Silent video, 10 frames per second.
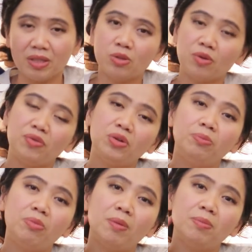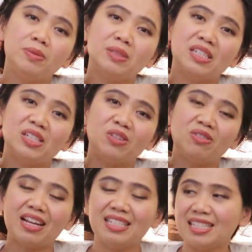So if your problem is in your
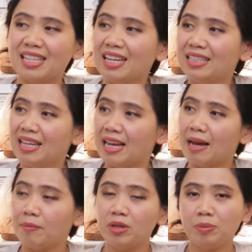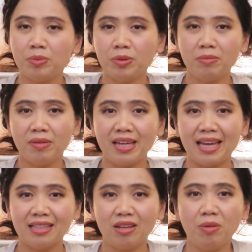right side, I'm going to put my
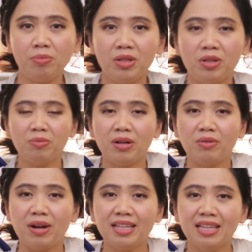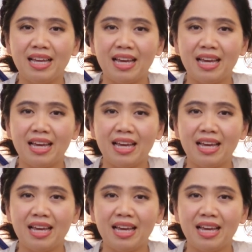hand up here on my right,